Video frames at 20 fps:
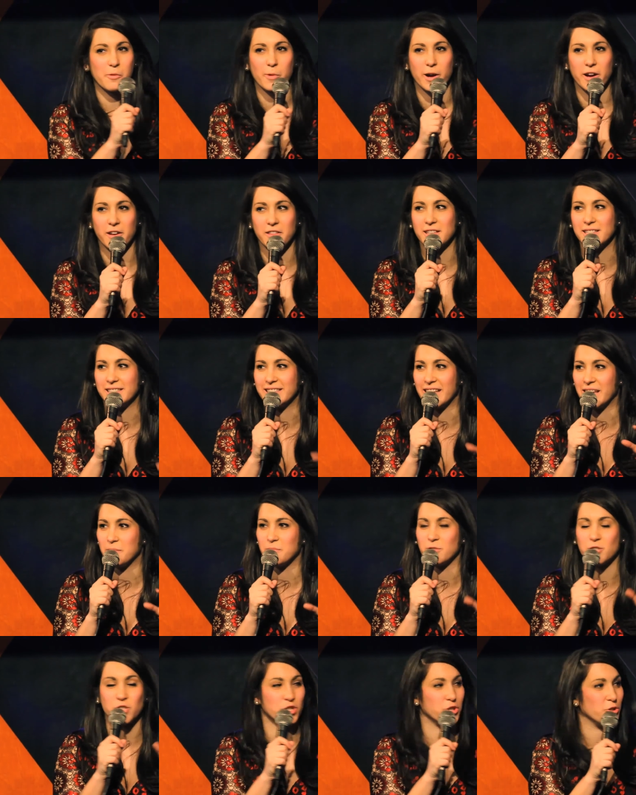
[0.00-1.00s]
wear the
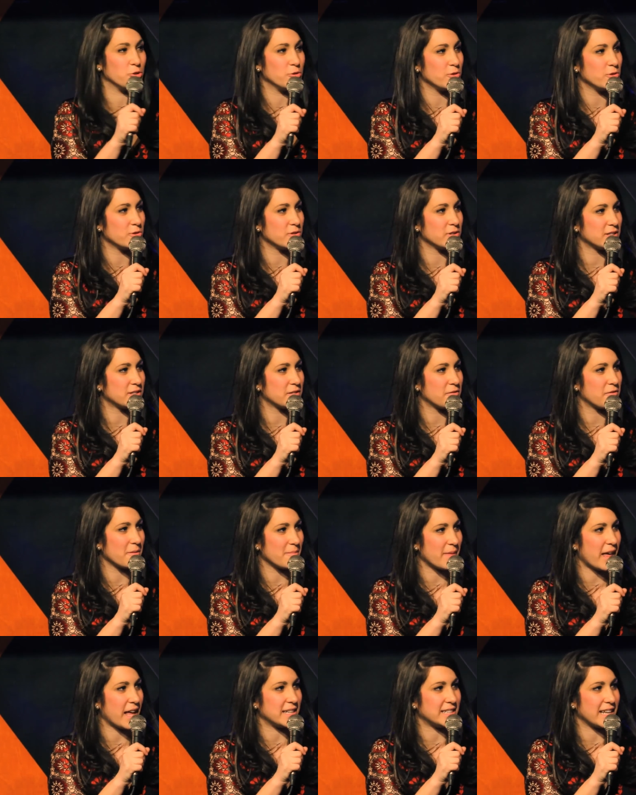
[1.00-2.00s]
same shoes from
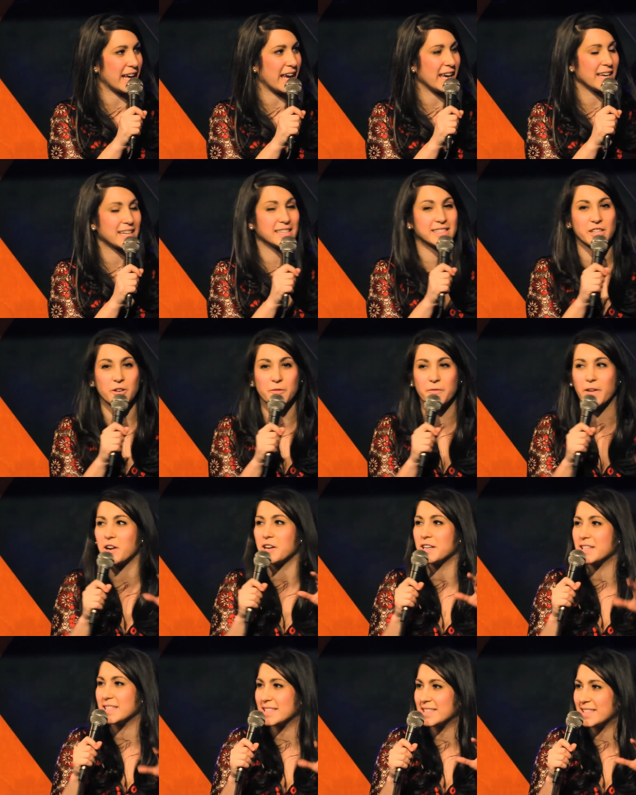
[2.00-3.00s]
that day, because they're
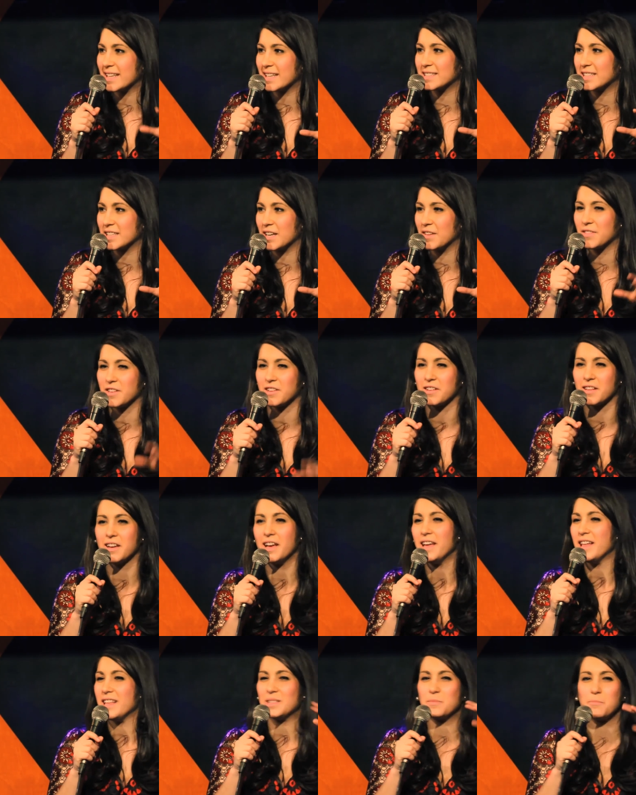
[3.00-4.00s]
very distinctive.
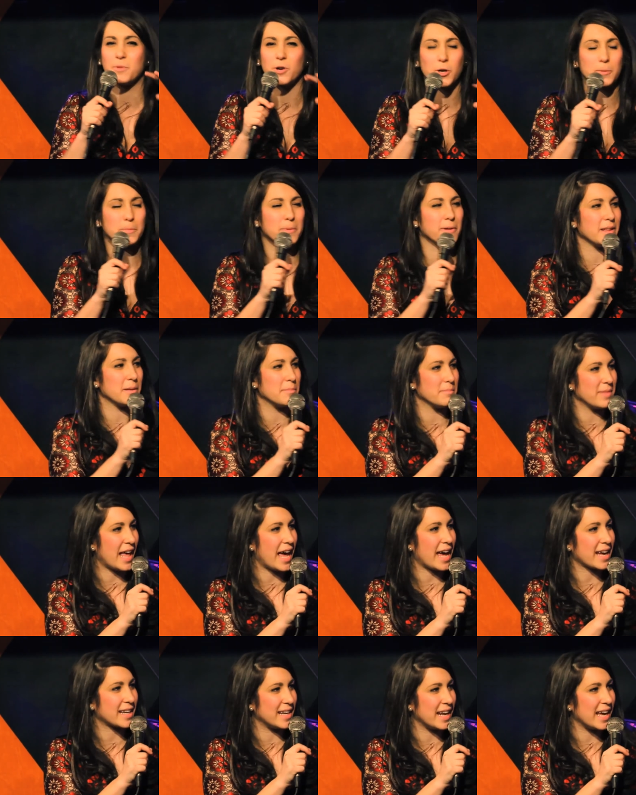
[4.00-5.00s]
It's purple and
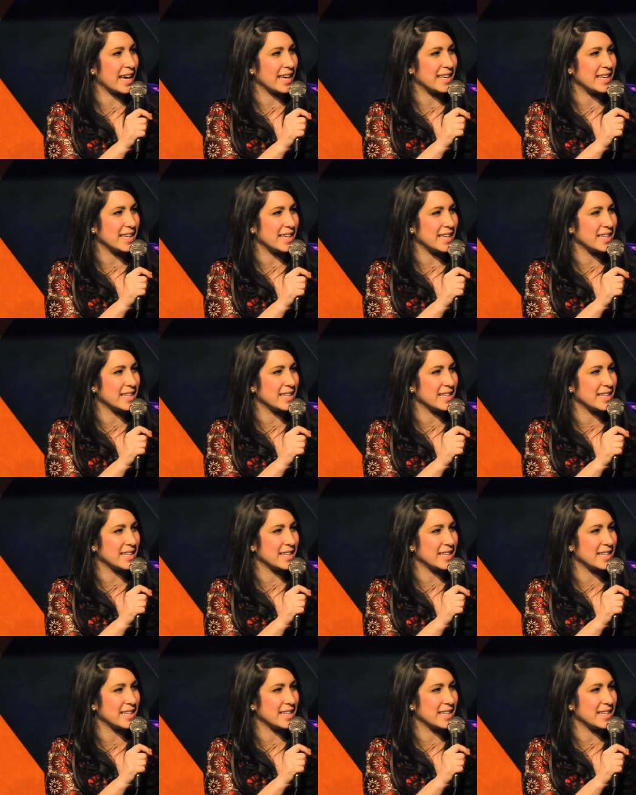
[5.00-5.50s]
black Nikes.